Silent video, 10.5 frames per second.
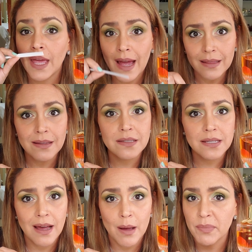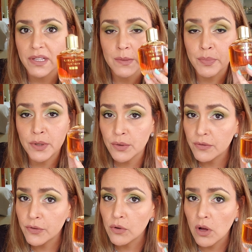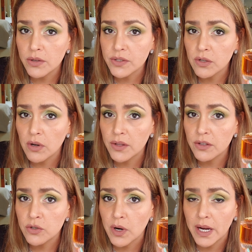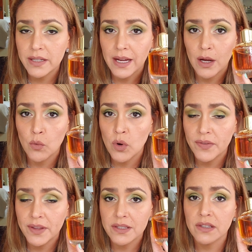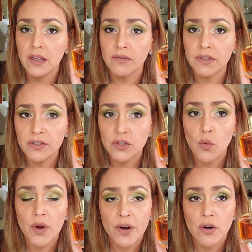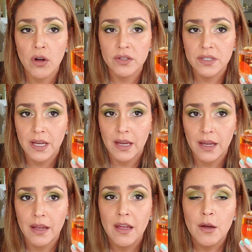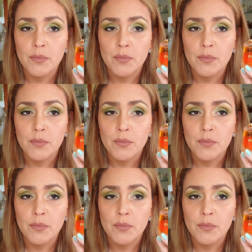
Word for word: At the top, it's beautiful also on the dry down, one that's lovely to wear all day.